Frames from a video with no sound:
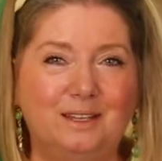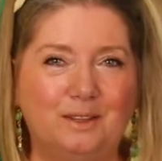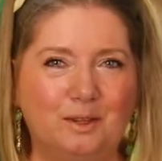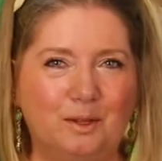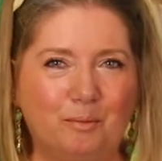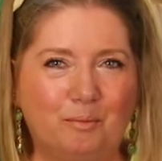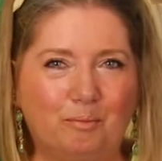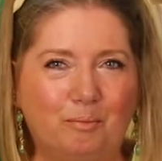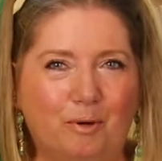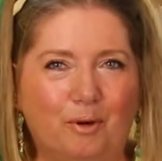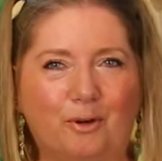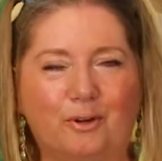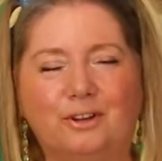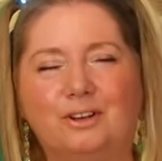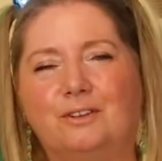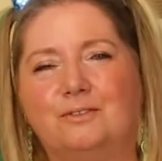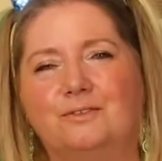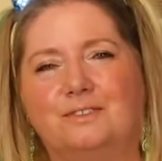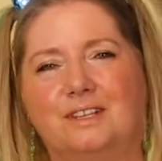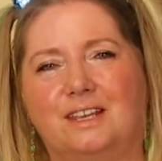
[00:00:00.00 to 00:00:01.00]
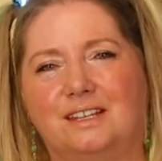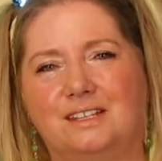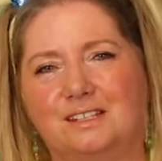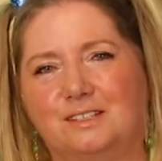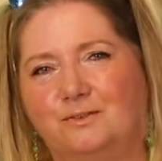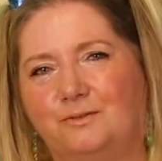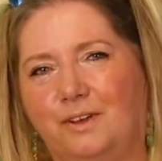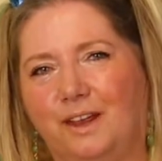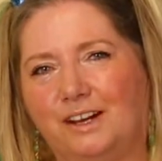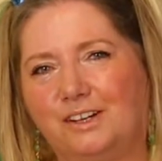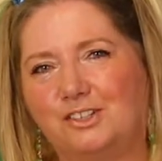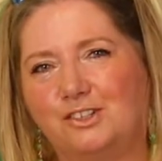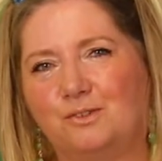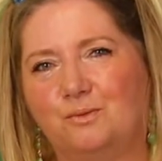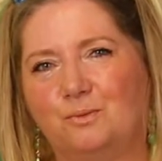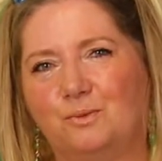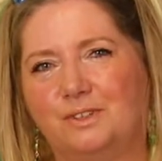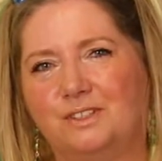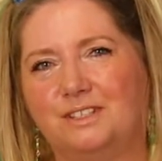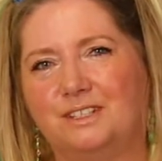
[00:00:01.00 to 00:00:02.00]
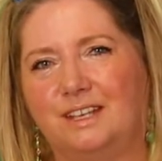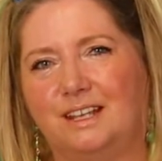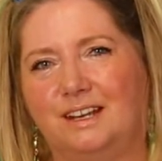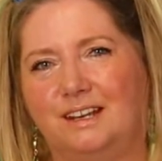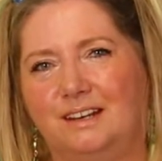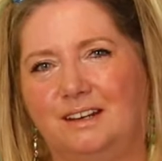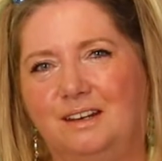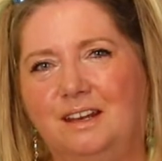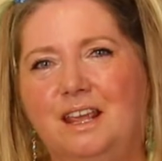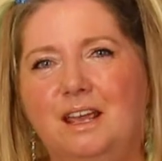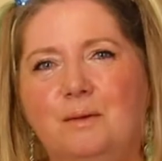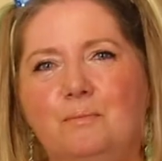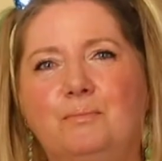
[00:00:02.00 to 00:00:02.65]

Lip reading: the point of satisfaction will set in